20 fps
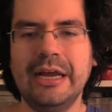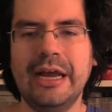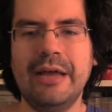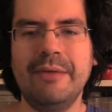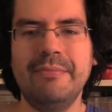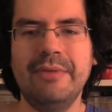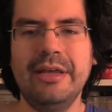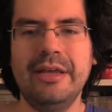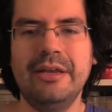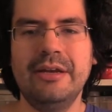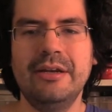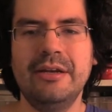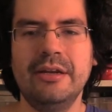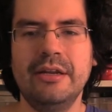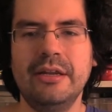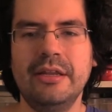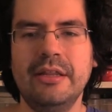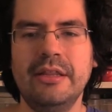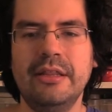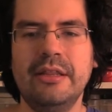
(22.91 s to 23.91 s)
I mean,
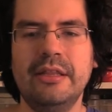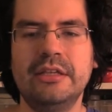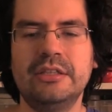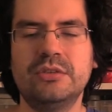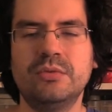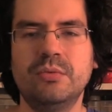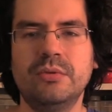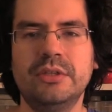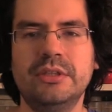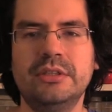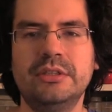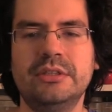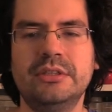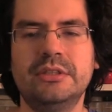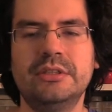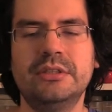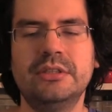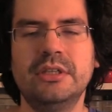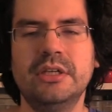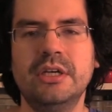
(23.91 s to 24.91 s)
this
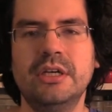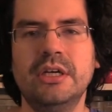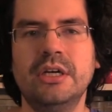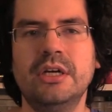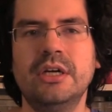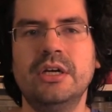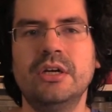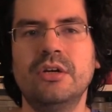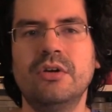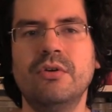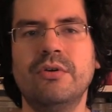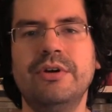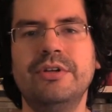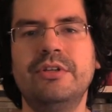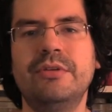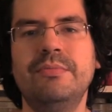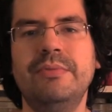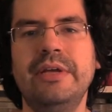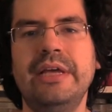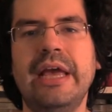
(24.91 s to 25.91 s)
was going
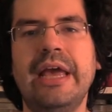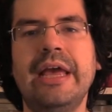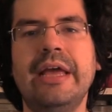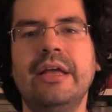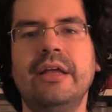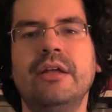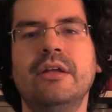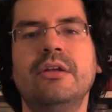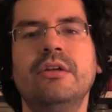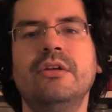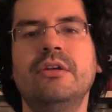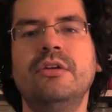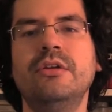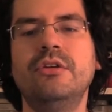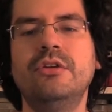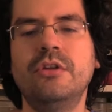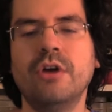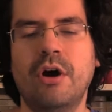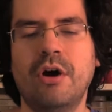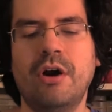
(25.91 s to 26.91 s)
to be a
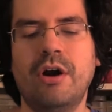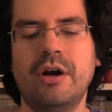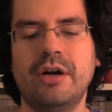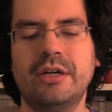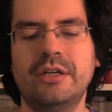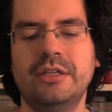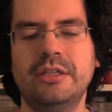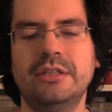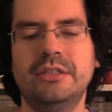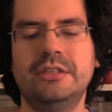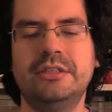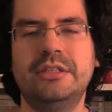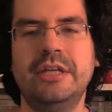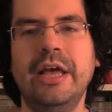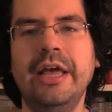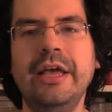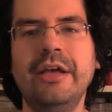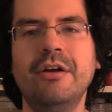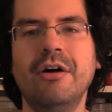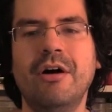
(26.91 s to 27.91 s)
dark
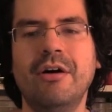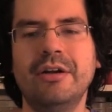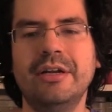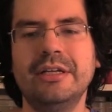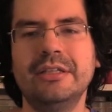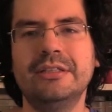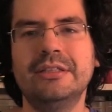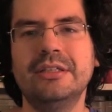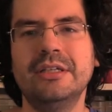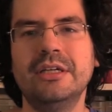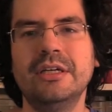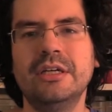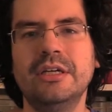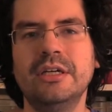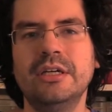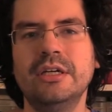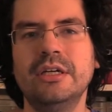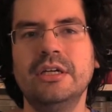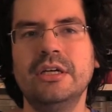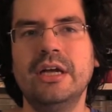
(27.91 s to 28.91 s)
take on it.
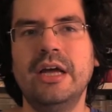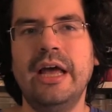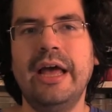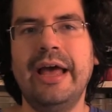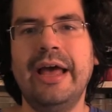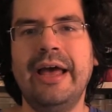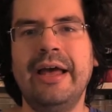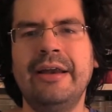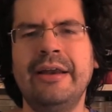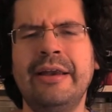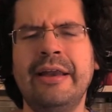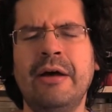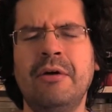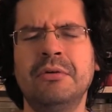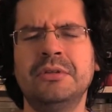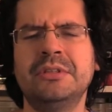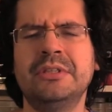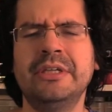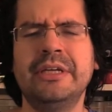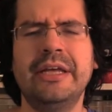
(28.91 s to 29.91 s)
And I
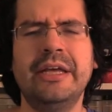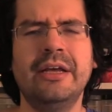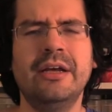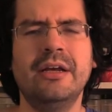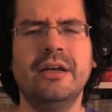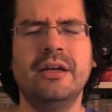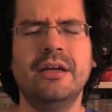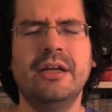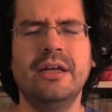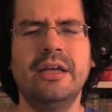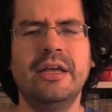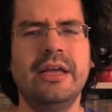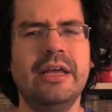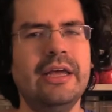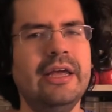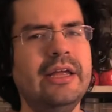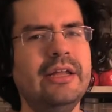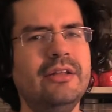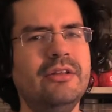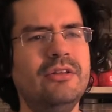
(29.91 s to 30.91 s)
was thinking,
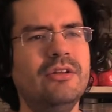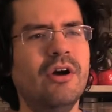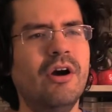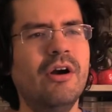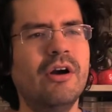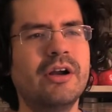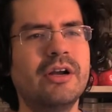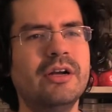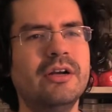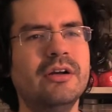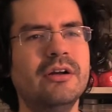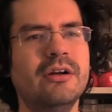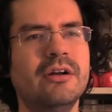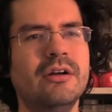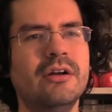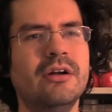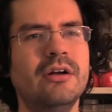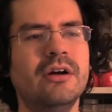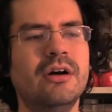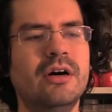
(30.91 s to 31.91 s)
a dark,
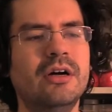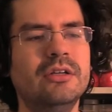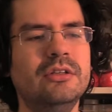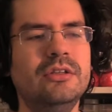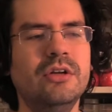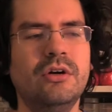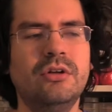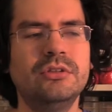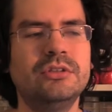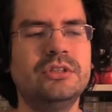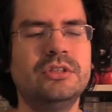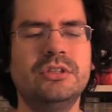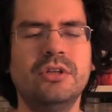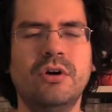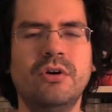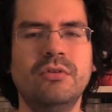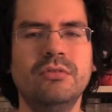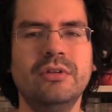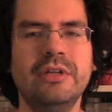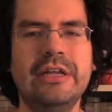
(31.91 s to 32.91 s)

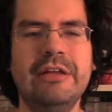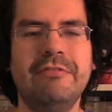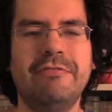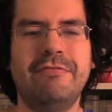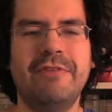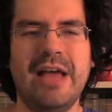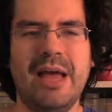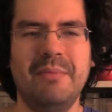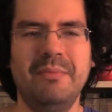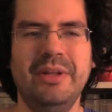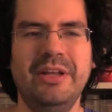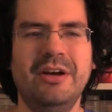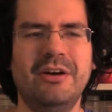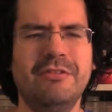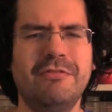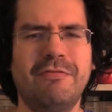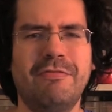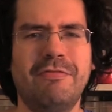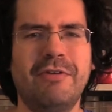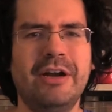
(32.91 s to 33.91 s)
adults-only,
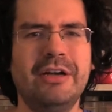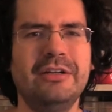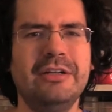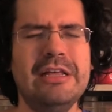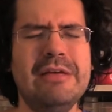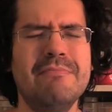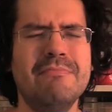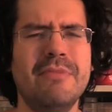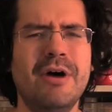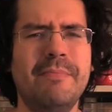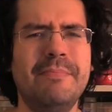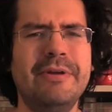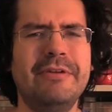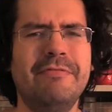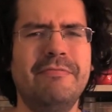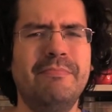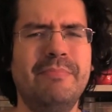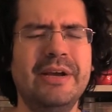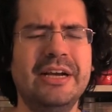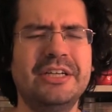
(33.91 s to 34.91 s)
family-unfriendly Muppet
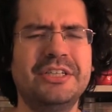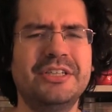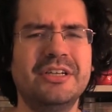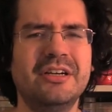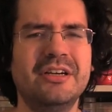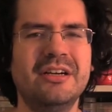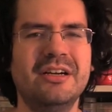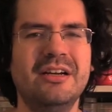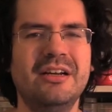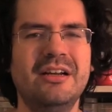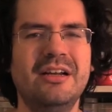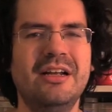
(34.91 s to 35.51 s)
picture?